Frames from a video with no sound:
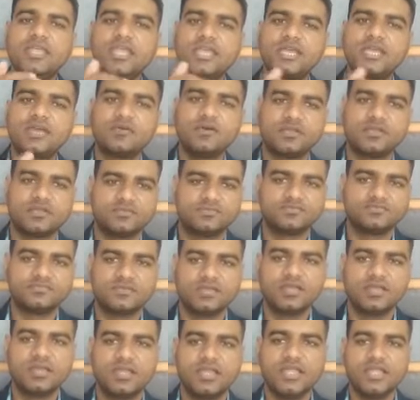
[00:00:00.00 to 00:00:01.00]
recovered,
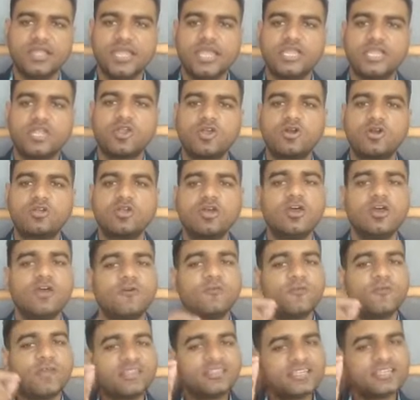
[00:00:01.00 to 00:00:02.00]
later on
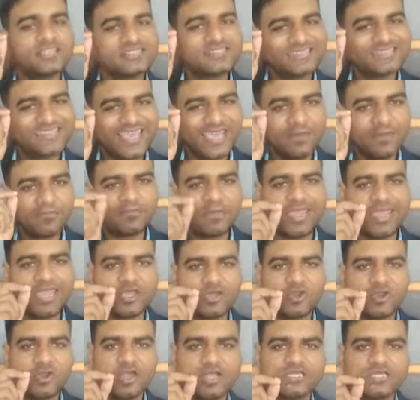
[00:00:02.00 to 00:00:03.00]
when the same
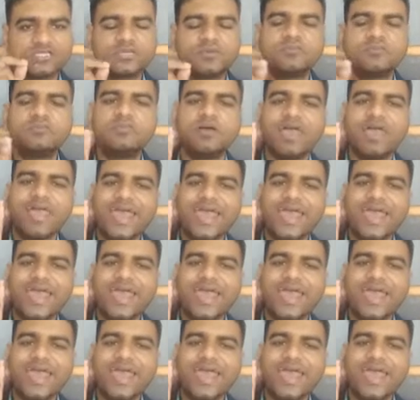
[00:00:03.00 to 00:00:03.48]
microorganism